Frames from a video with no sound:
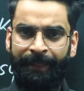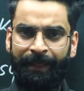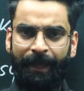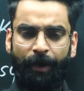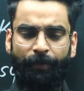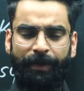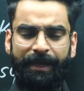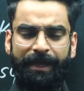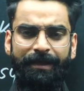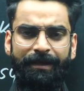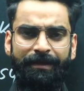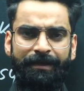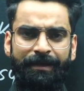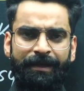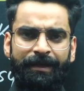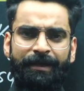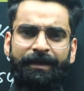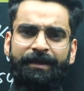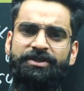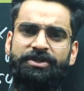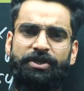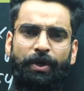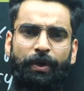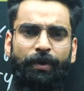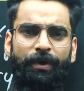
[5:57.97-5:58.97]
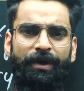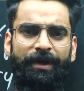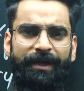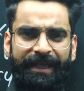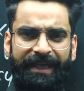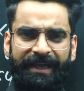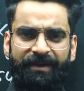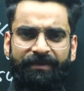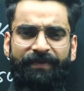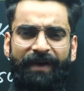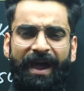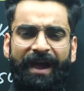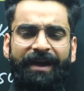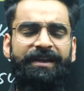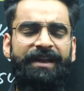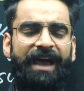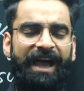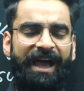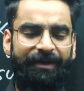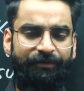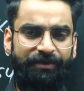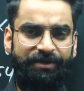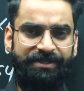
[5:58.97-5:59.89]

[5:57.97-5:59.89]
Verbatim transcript: Okay. So in fact, I